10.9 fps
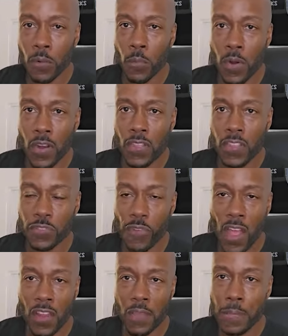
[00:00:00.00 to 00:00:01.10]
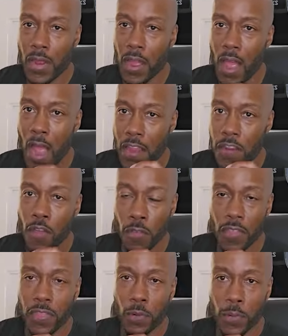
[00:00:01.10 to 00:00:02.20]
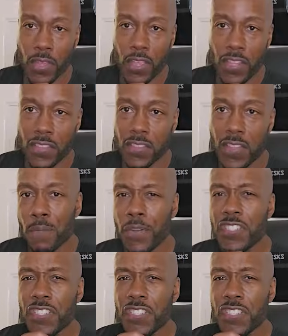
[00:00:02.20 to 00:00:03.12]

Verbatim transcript: there were in this rally, but I know that there were kids. But